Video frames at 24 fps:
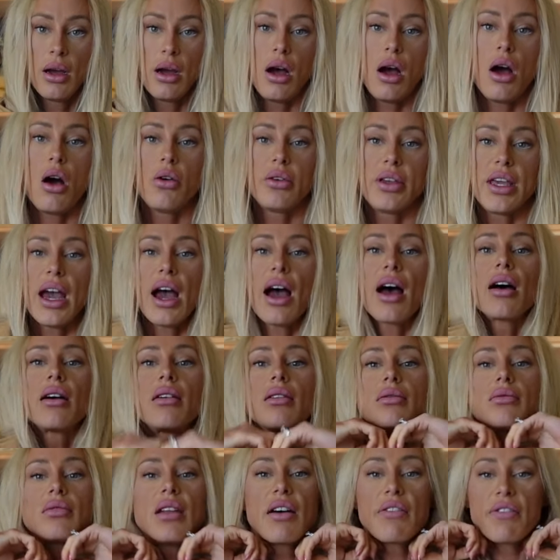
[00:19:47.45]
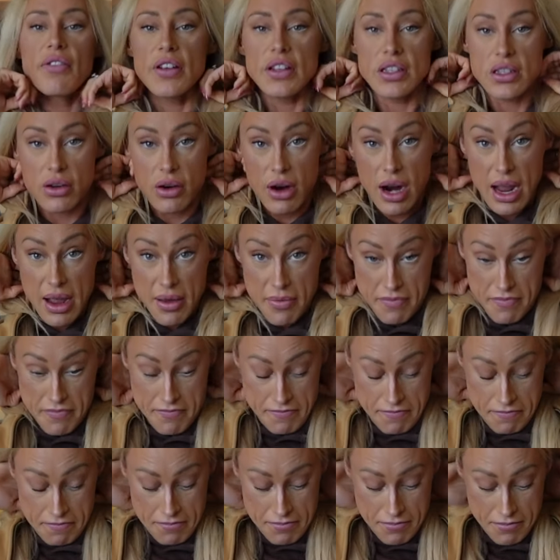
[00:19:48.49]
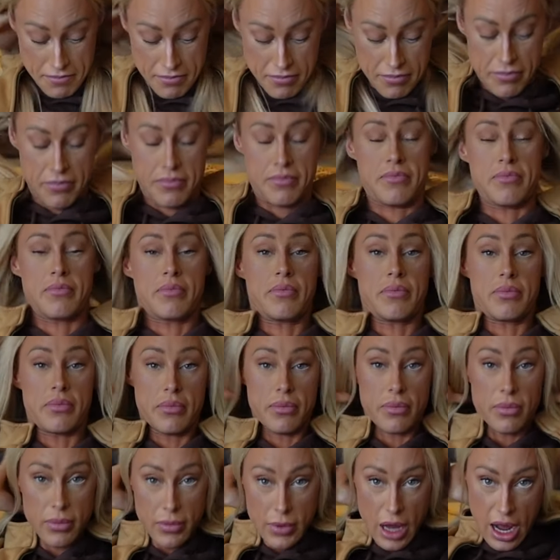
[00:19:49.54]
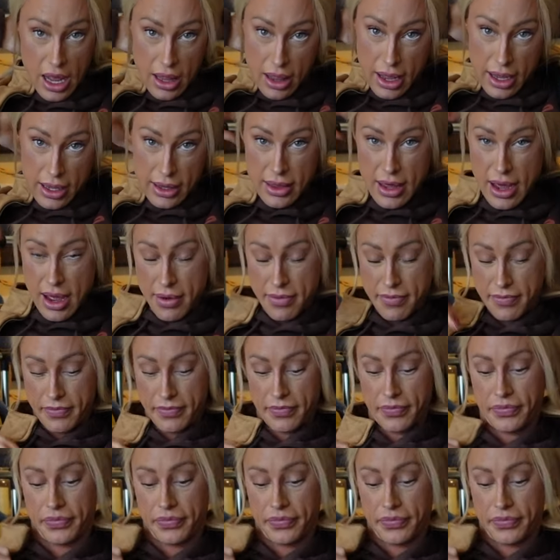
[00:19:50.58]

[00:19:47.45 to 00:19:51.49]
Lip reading: Oh yeah, that fits great. I like that.